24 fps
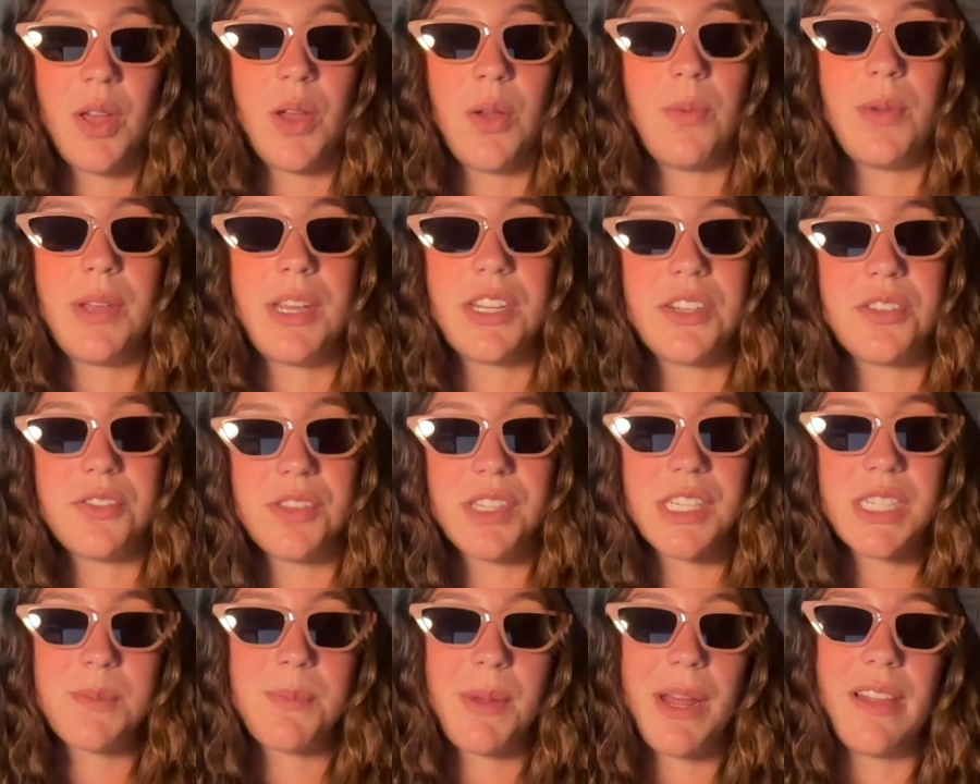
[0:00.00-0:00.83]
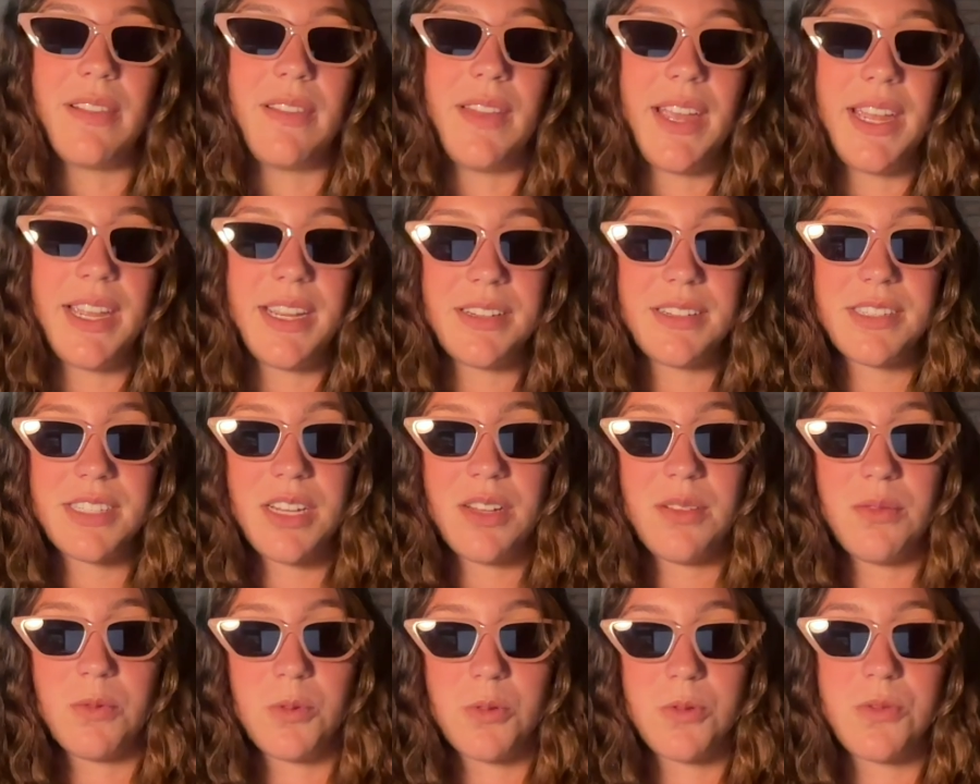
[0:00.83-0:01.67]
We can do this by laying
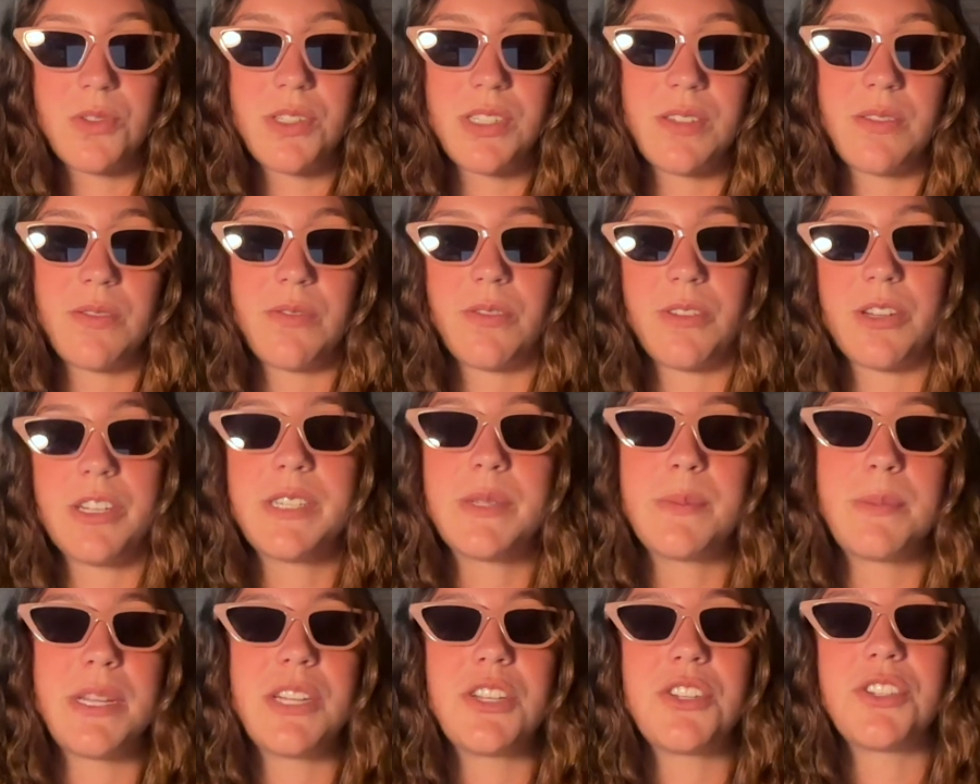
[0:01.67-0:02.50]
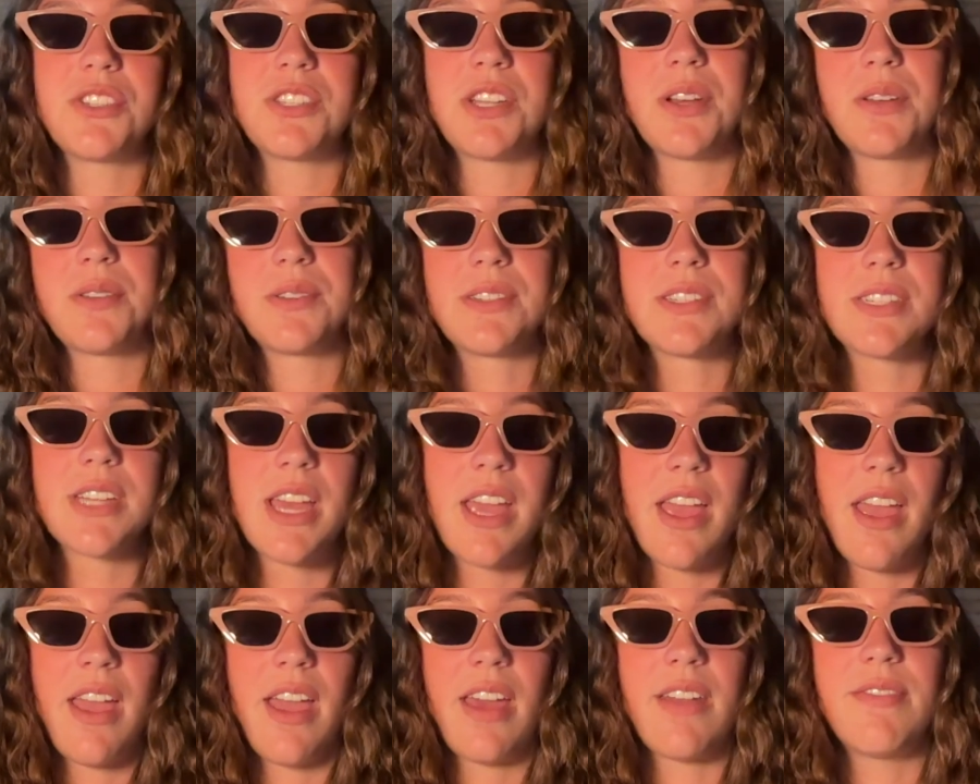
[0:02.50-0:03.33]
down rules of free speech zones
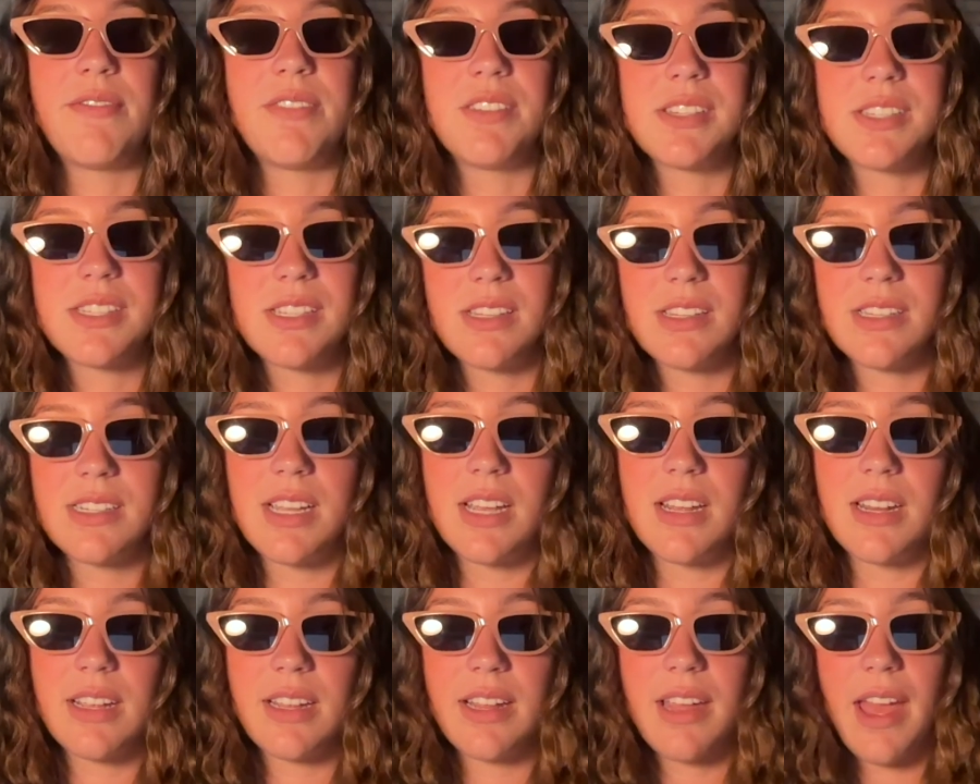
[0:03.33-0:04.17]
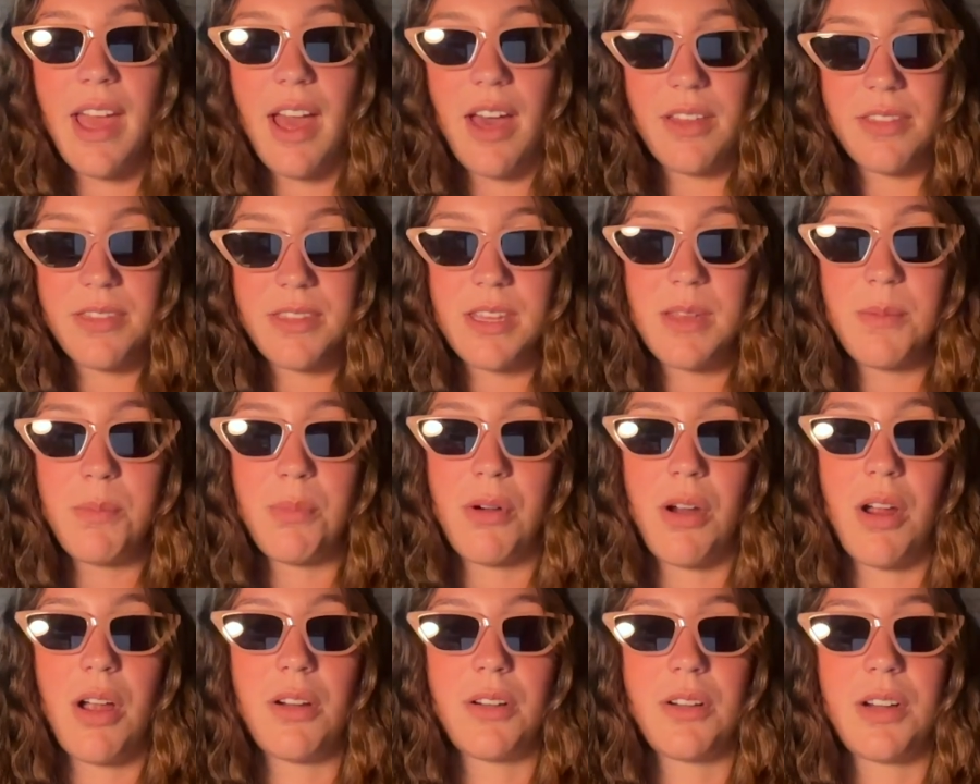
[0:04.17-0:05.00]
and facilitating healthy
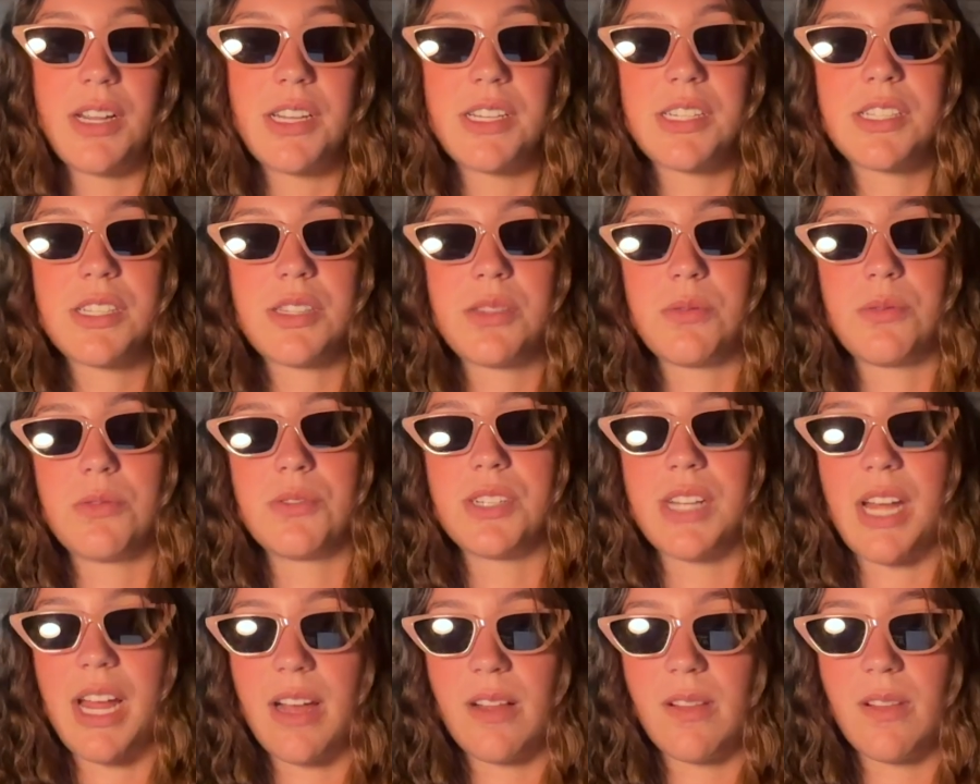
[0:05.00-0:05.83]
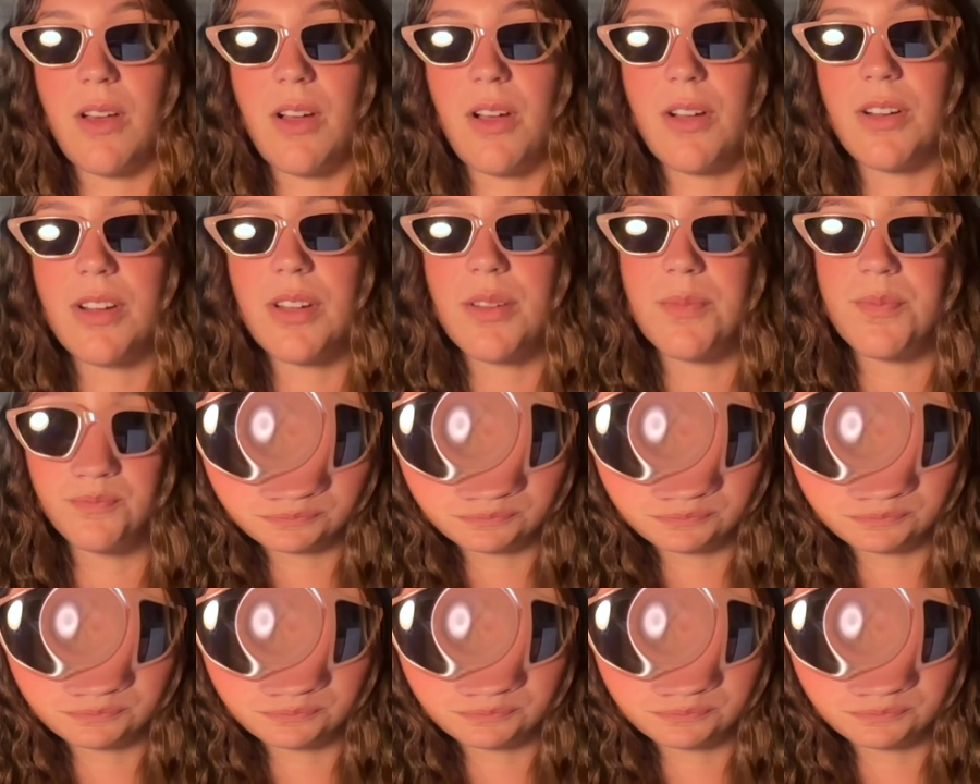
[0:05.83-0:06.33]
progress through dialogue.